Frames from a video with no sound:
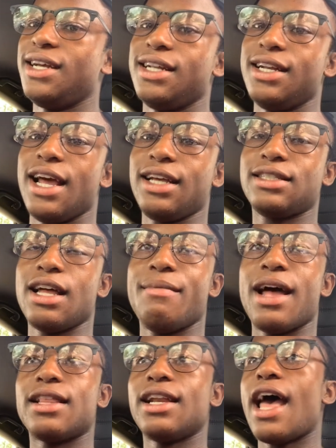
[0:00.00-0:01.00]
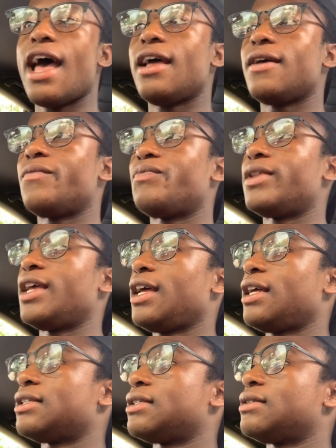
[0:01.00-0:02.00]
Next up after that
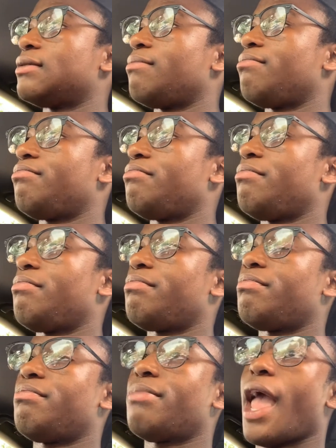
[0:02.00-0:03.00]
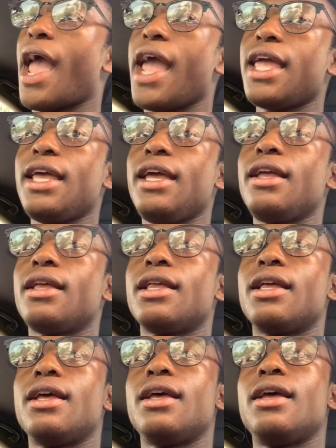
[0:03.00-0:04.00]
is paying
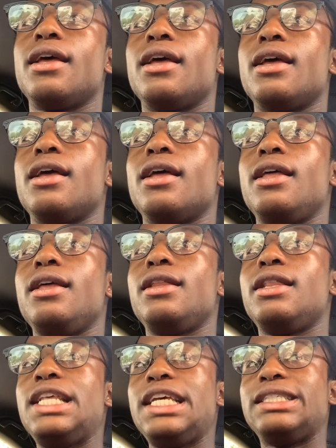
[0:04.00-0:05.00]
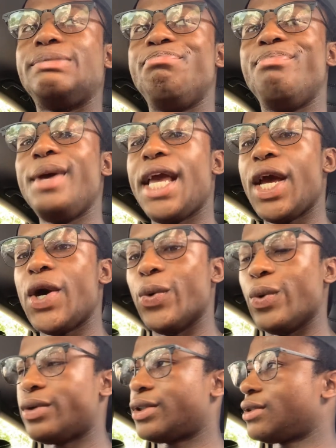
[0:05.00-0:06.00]
these
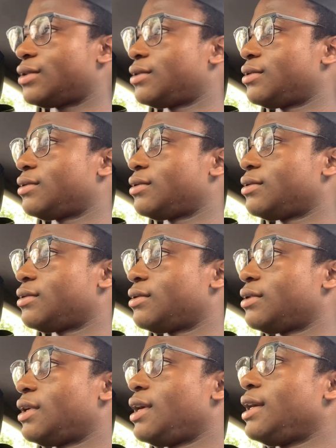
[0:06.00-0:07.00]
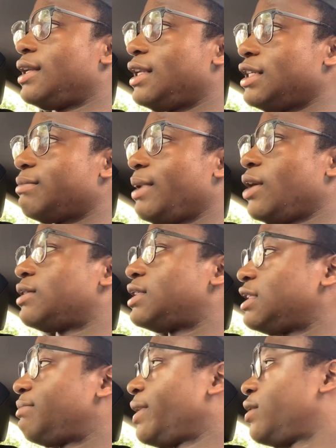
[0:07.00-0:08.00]
bills. These
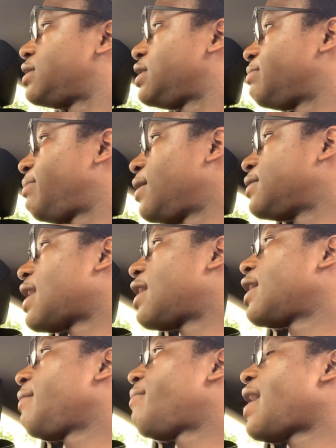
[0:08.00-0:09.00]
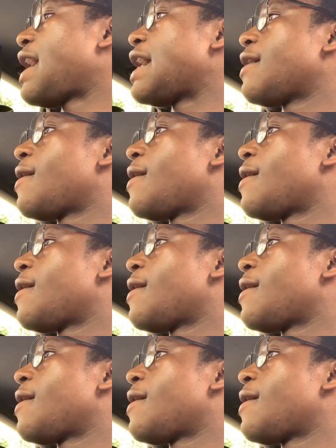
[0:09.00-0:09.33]
bills got to get paid.